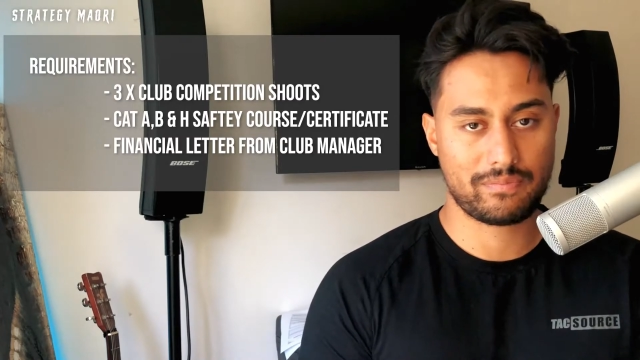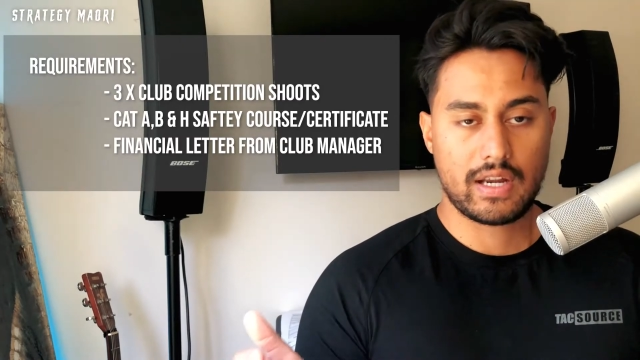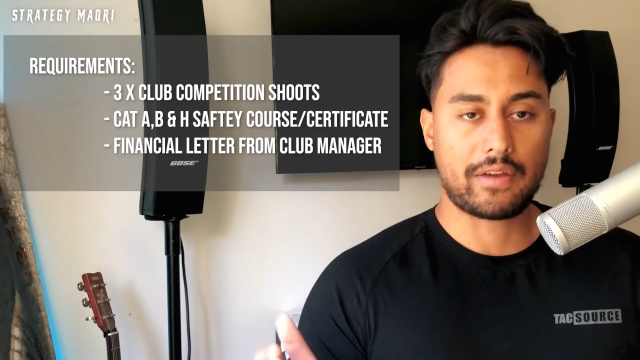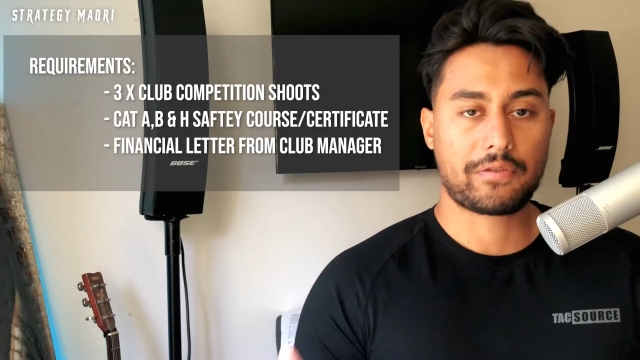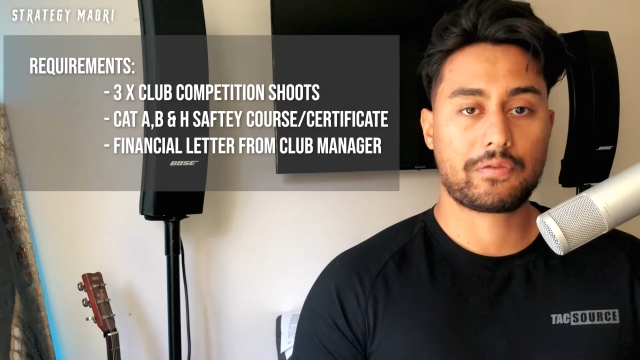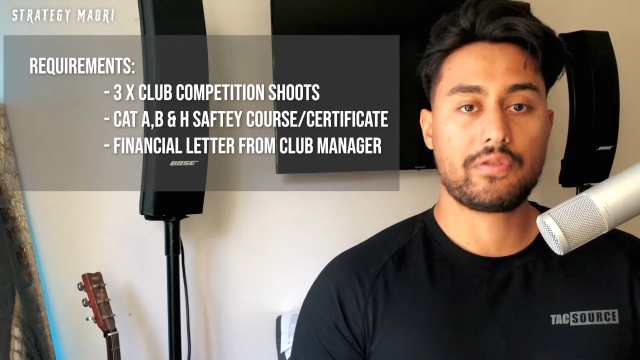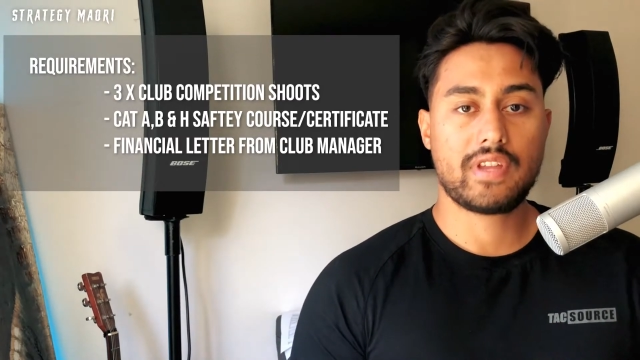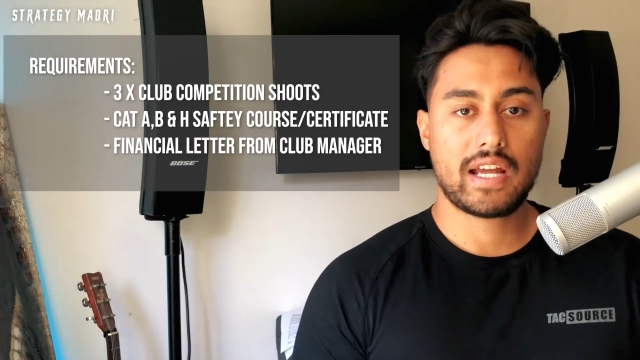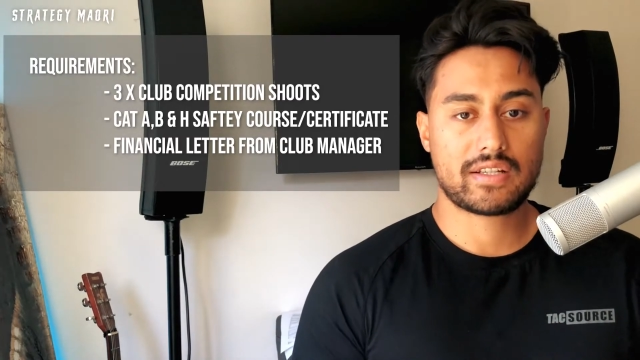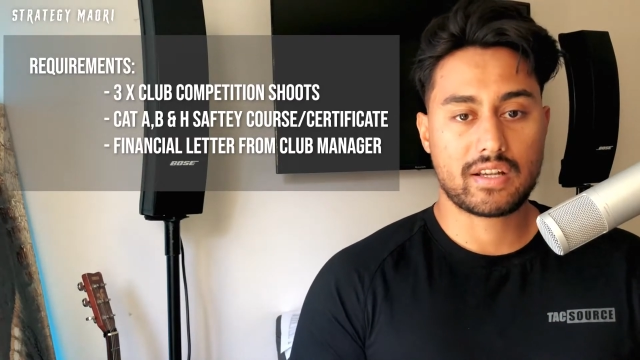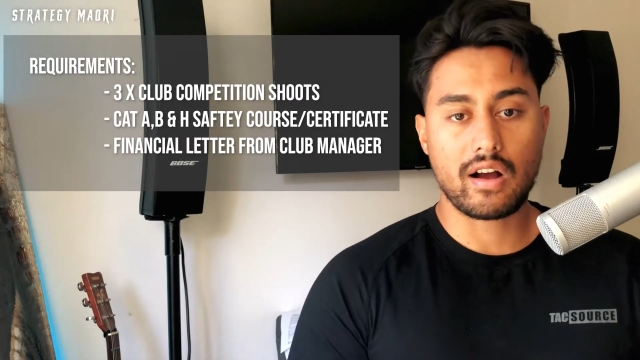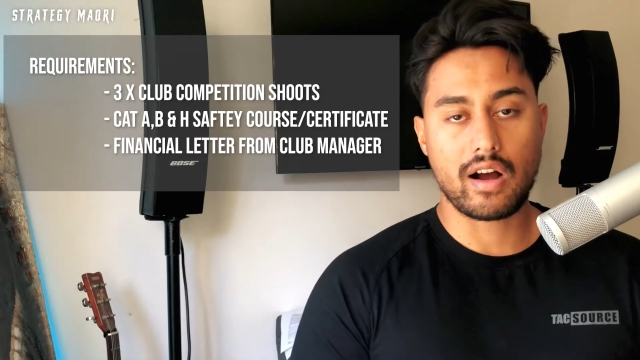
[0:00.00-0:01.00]
Now through
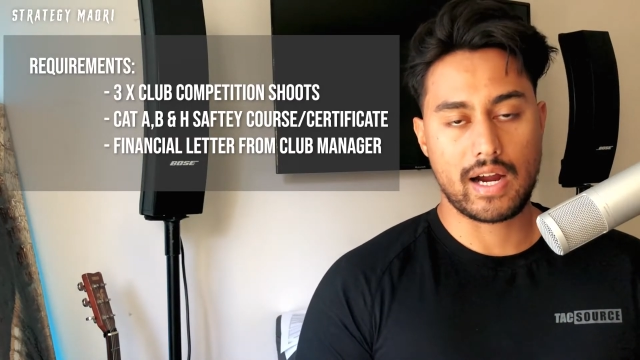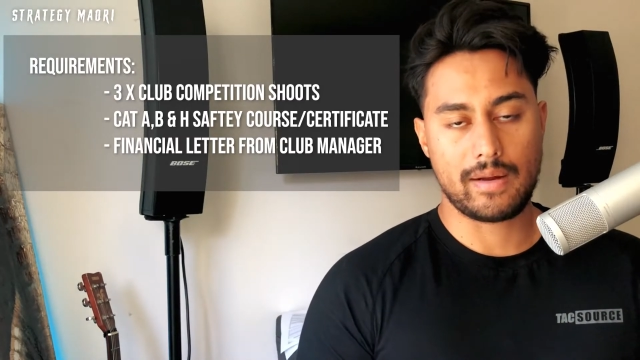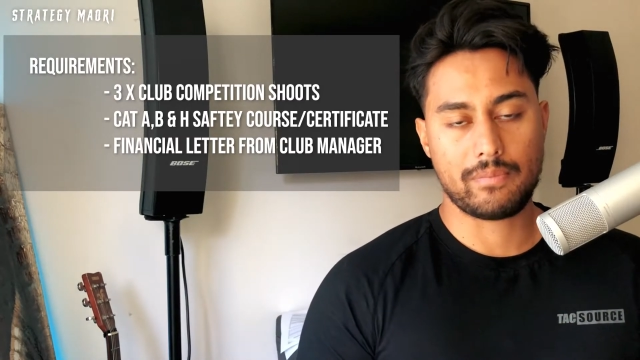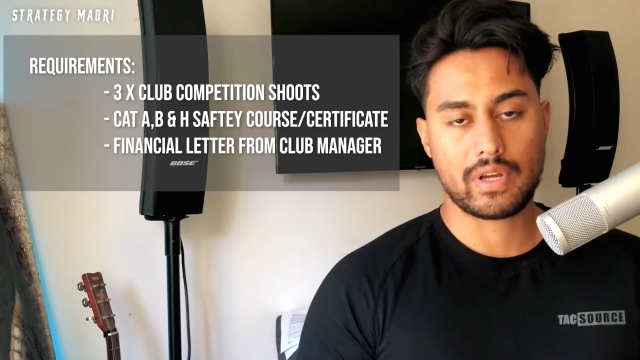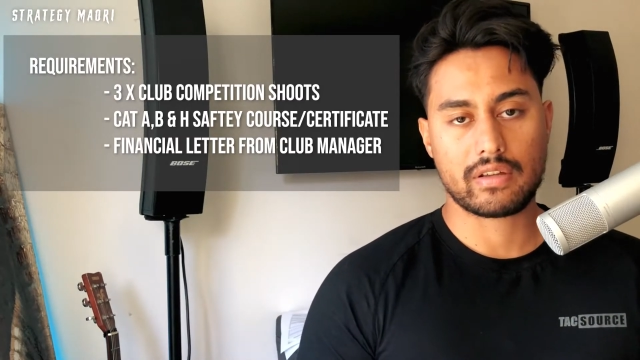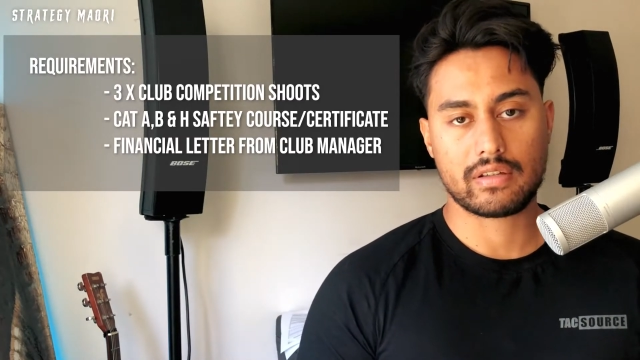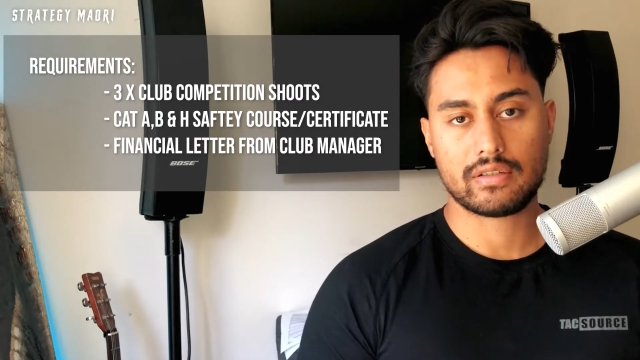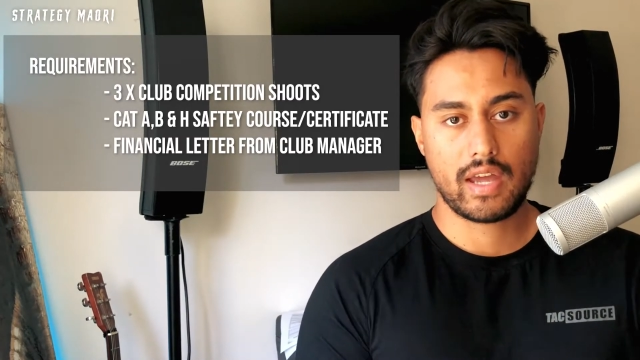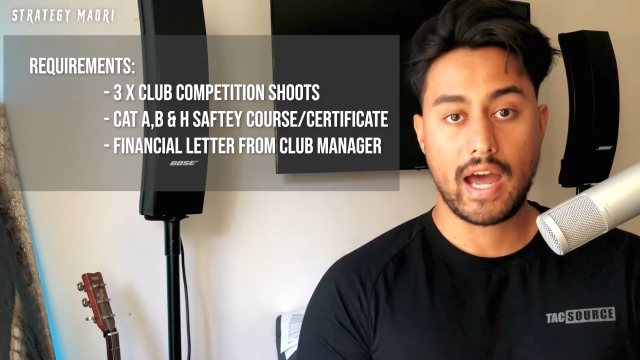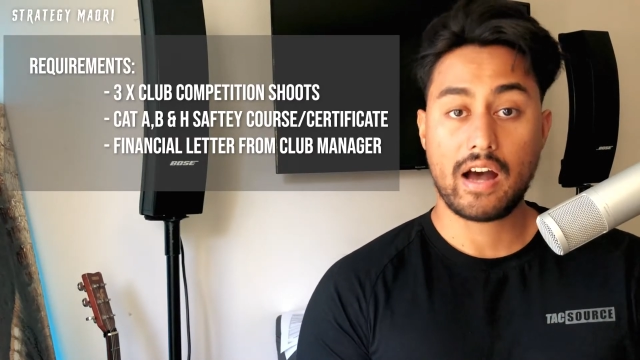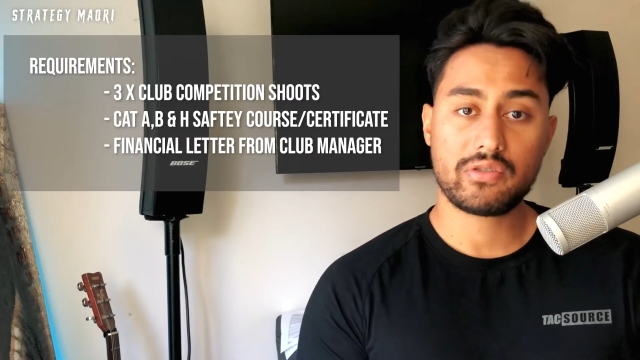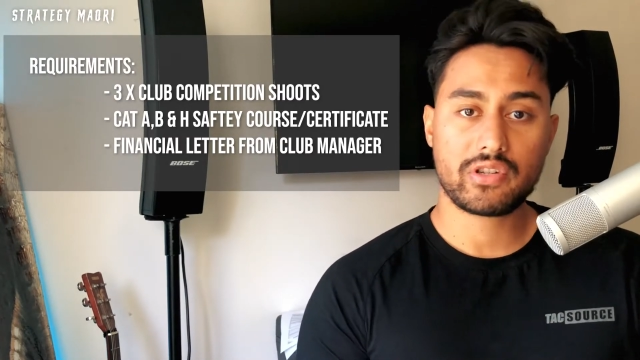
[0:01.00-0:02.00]
that time,
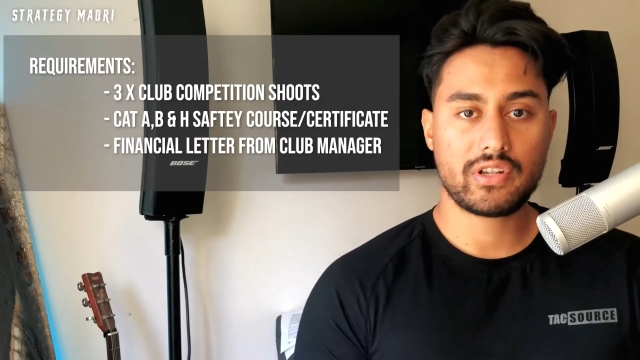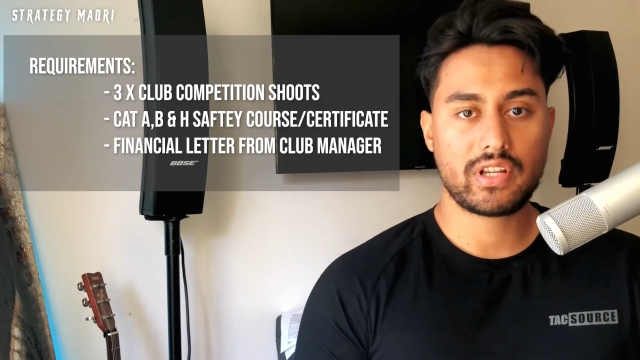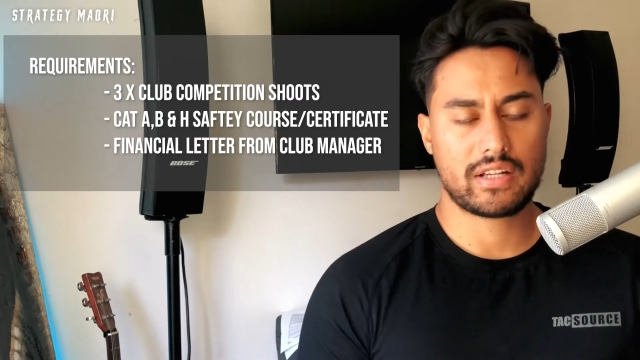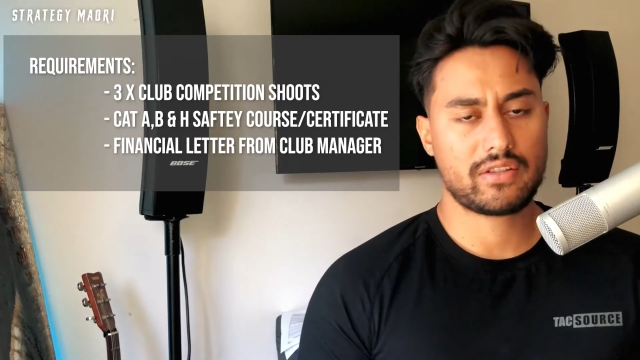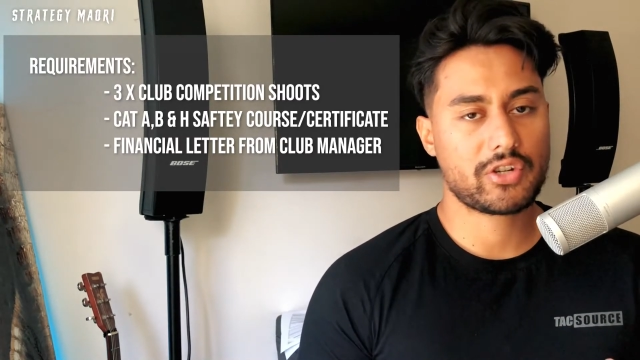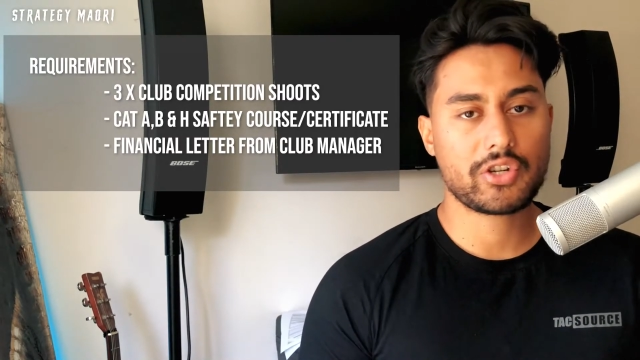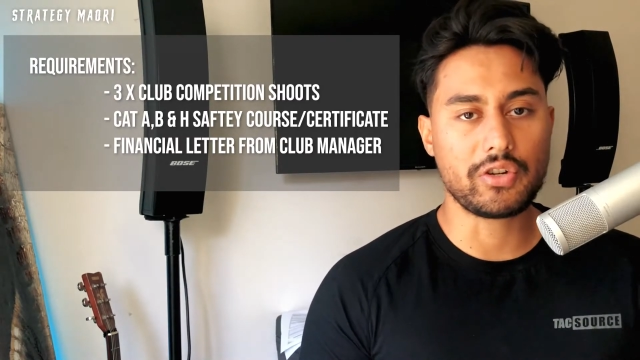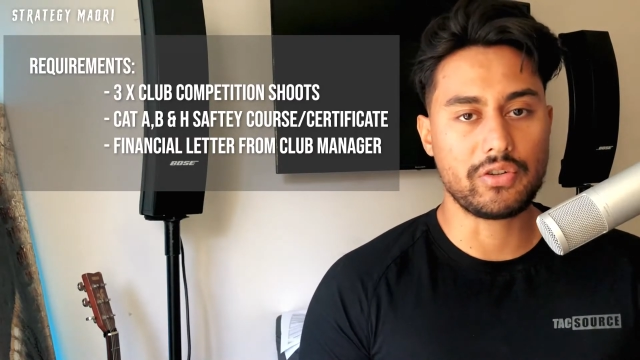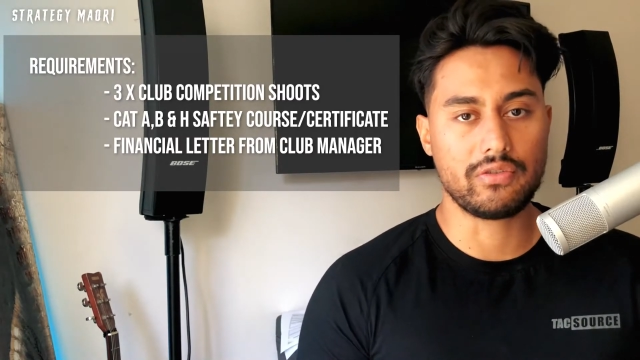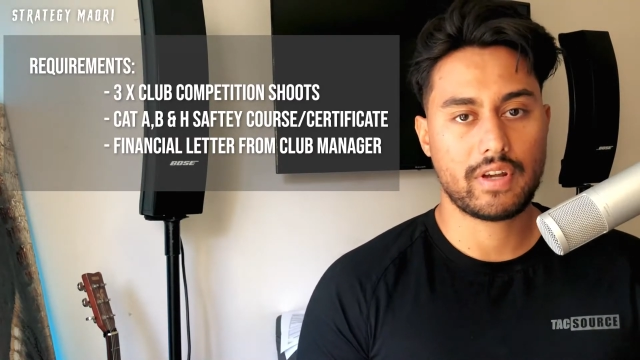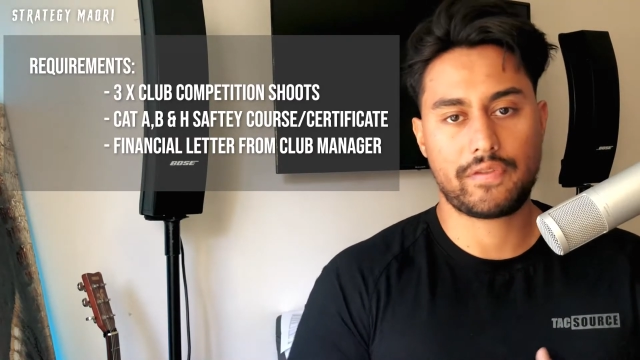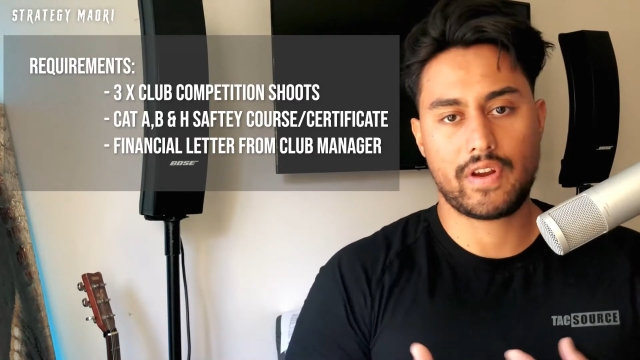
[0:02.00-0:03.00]
how do you get to shoot
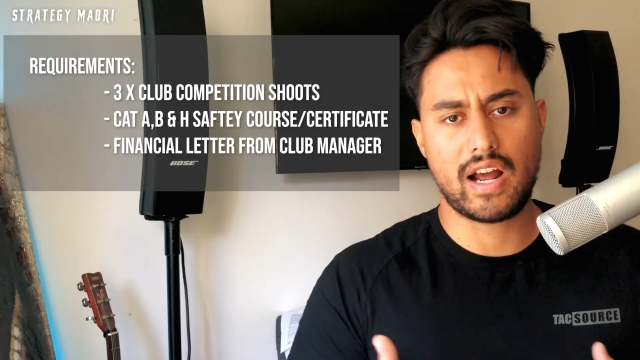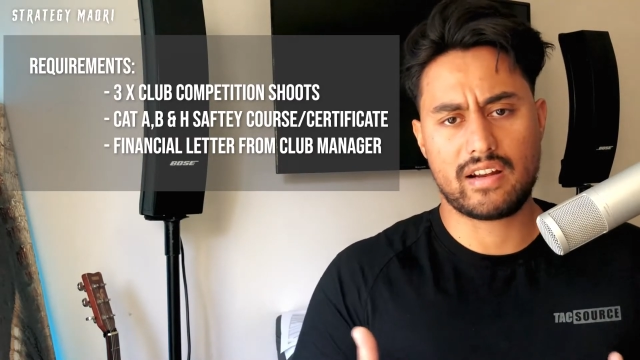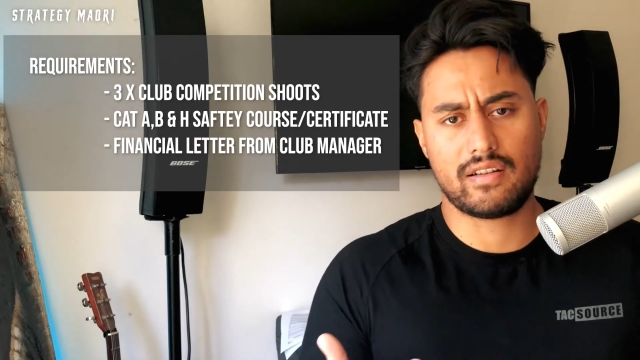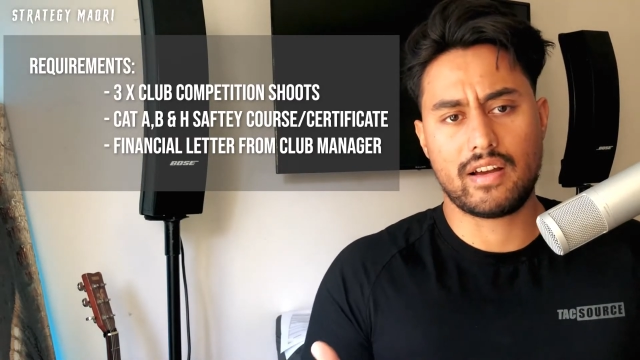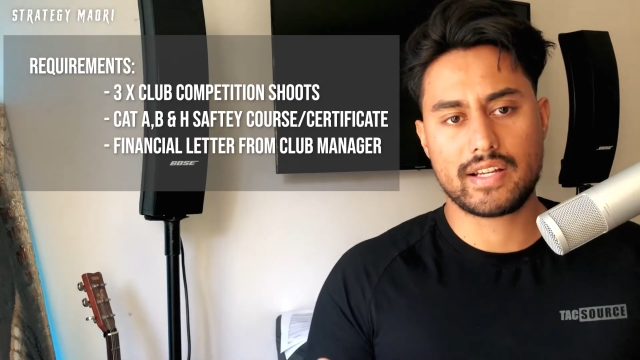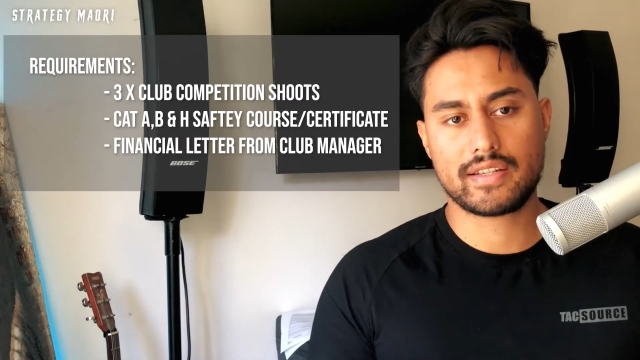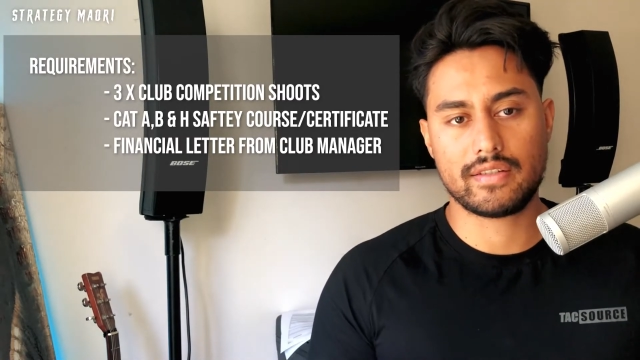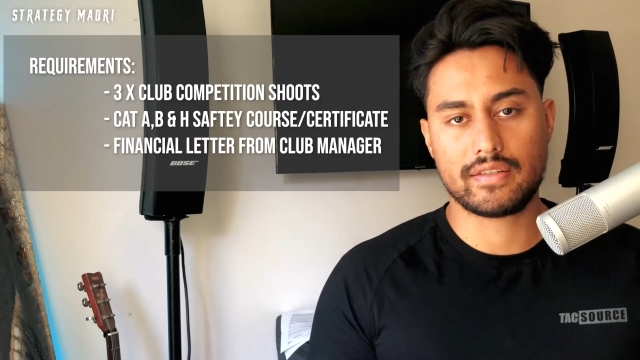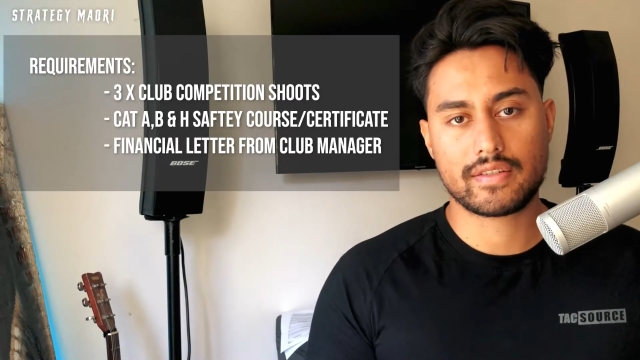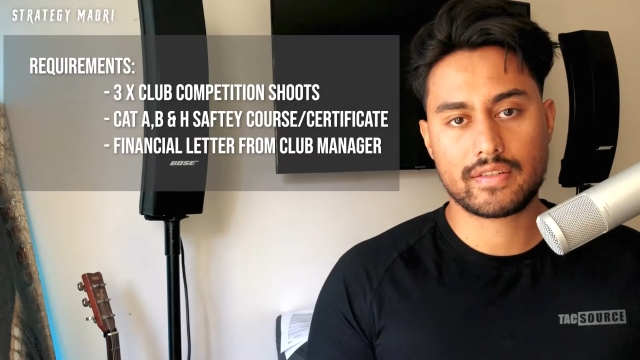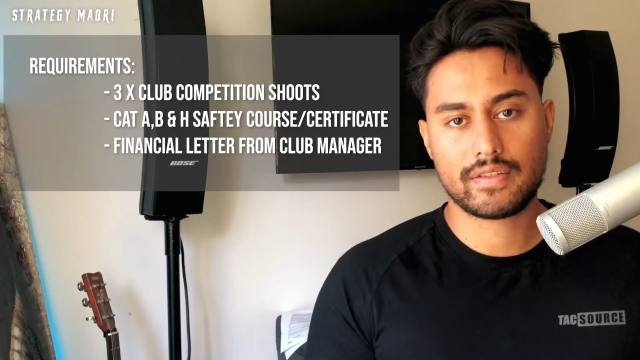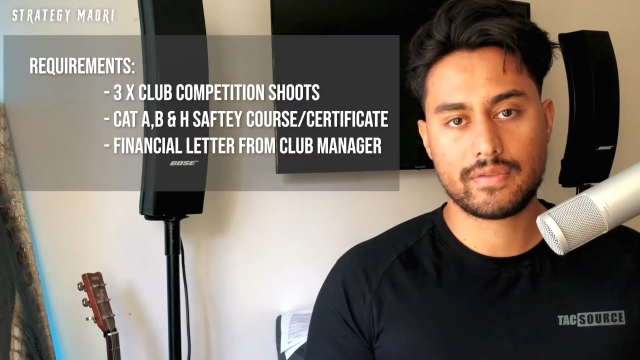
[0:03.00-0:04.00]
if you're unlicensed?